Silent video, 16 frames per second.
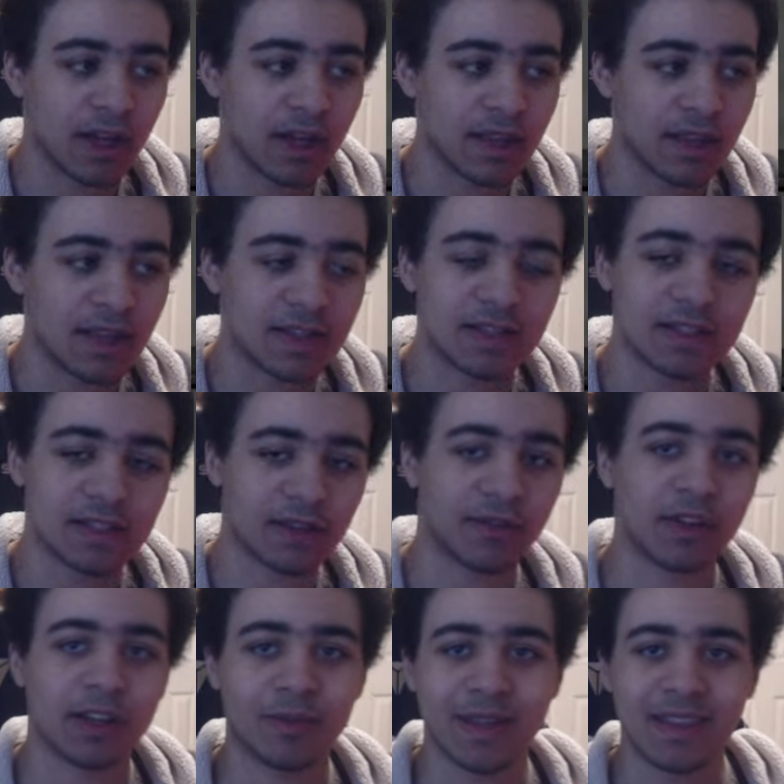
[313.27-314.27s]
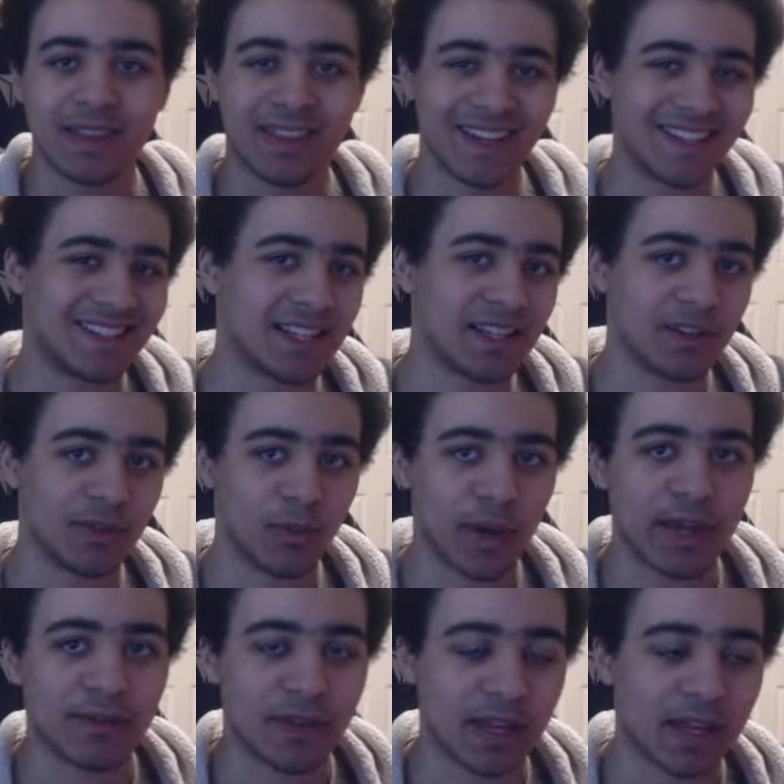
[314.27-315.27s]
this is definitely going to be the intended
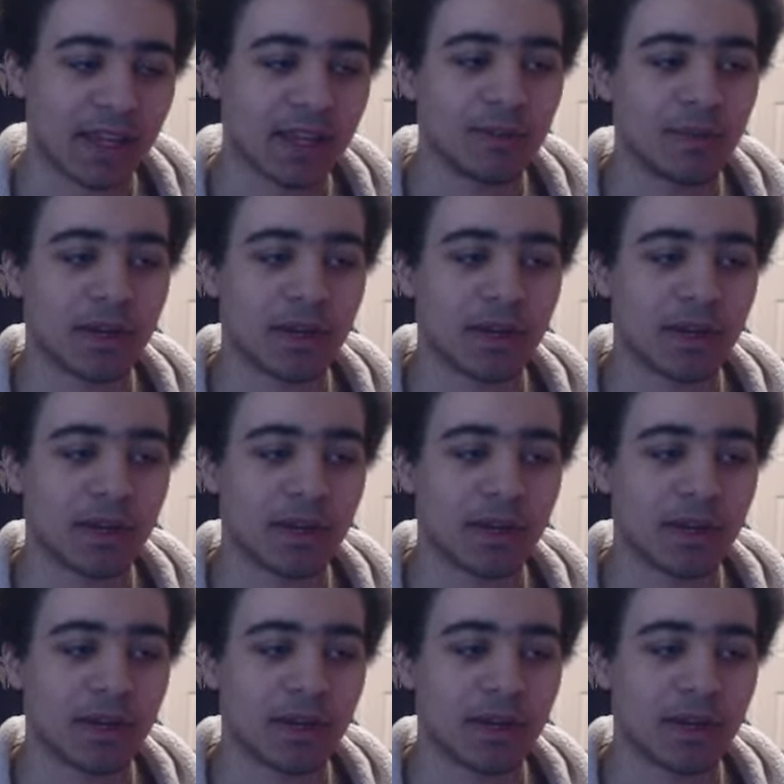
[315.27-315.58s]
way of getting it,